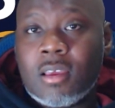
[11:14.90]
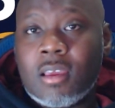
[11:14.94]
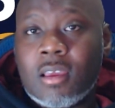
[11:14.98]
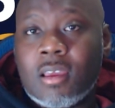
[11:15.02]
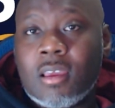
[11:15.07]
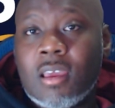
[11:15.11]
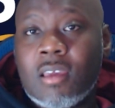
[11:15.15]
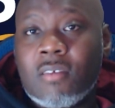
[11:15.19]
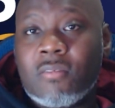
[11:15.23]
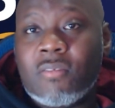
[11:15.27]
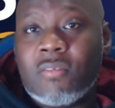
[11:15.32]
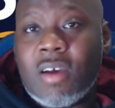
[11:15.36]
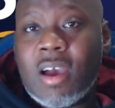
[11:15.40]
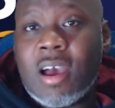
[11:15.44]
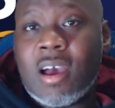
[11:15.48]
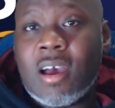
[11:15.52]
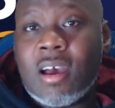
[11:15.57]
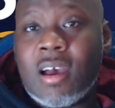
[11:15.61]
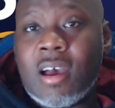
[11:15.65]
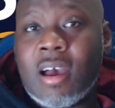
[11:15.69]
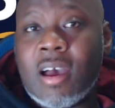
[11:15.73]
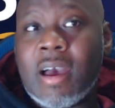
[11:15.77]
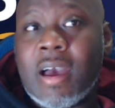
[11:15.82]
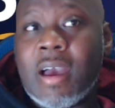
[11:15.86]
If
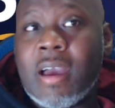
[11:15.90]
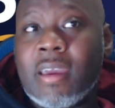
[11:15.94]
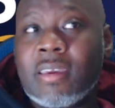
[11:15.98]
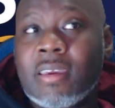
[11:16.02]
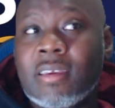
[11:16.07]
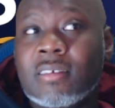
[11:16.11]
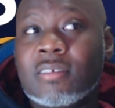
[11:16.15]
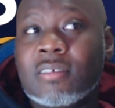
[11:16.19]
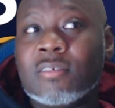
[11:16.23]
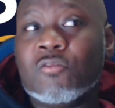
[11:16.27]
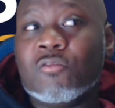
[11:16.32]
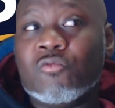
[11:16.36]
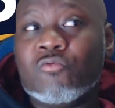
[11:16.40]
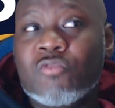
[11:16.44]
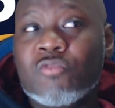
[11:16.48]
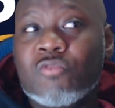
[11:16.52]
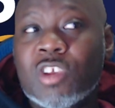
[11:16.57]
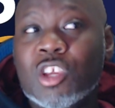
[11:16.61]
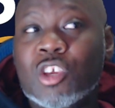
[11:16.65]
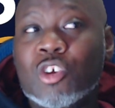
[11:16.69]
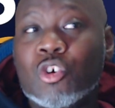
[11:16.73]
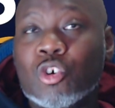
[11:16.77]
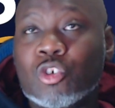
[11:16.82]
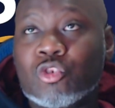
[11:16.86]
I
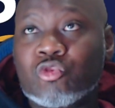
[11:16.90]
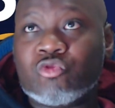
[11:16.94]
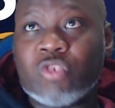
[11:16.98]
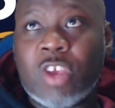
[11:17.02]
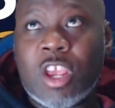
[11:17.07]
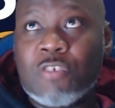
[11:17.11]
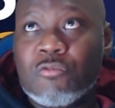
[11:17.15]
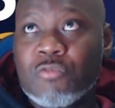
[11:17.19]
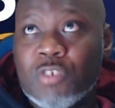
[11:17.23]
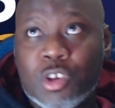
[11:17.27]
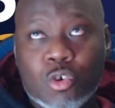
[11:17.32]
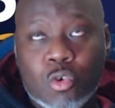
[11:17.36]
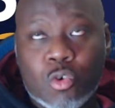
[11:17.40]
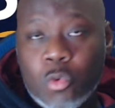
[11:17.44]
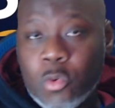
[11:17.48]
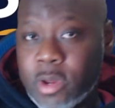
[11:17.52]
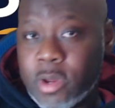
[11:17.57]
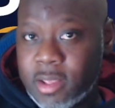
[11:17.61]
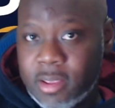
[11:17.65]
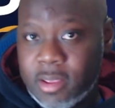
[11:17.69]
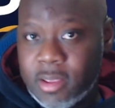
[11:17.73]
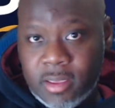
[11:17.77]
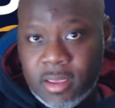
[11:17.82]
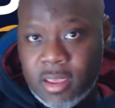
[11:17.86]
straight
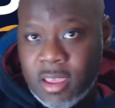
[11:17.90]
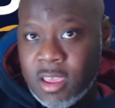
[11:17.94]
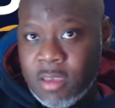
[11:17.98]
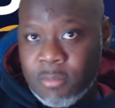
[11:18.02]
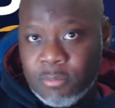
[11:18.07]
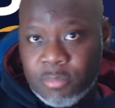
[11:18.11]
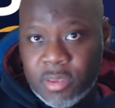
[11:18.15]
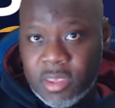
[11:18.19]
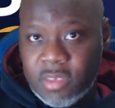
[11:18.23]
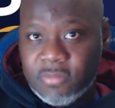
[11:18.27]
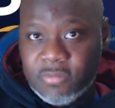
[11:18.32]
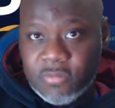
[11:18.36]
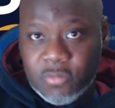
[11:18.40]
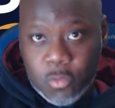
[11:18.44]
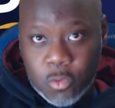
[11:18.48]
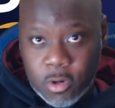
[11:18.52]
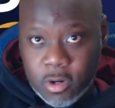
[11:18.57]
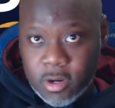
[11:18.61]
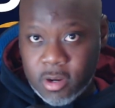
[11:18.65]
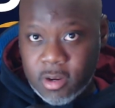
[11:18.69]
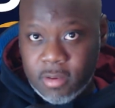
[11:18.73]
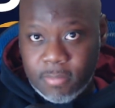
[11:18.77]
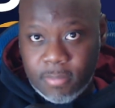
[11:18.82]
recorded MP4,